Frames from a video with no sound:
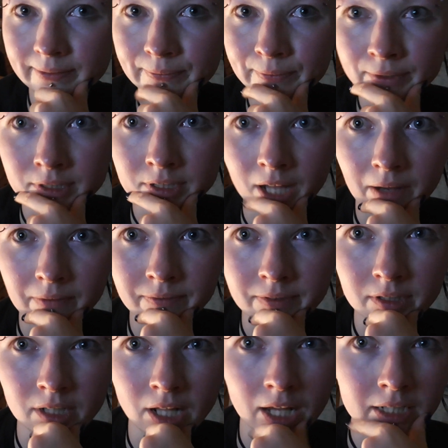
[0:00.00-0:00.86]
when I
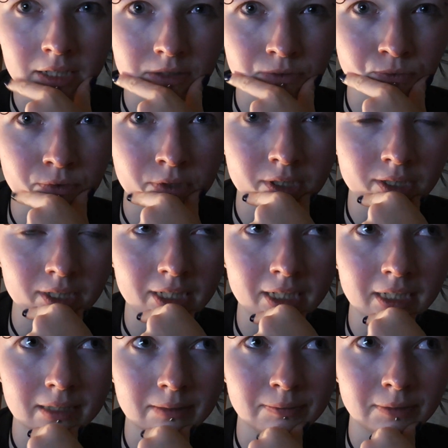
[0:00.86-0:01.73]
feel like it really
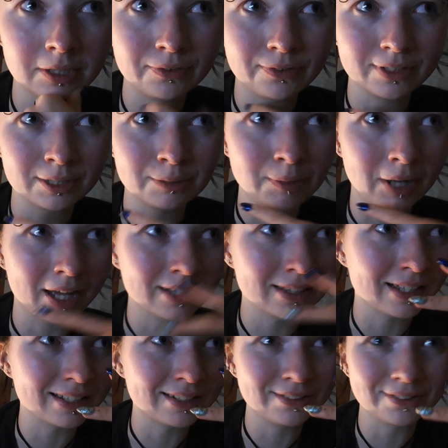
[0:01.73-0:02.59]
hit me really bad.
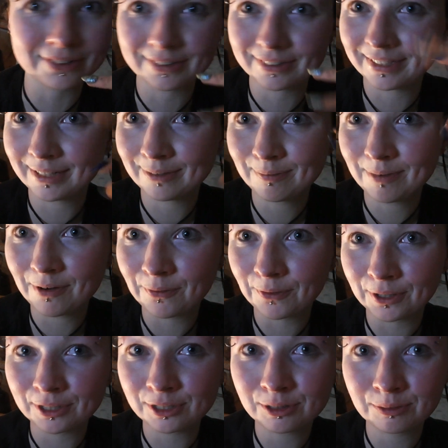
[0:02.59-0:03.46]
Like you can hear my
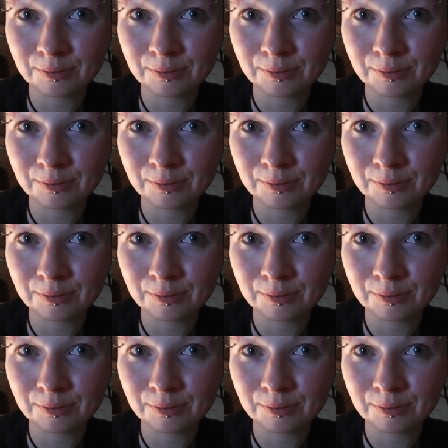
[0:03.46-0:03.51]
voice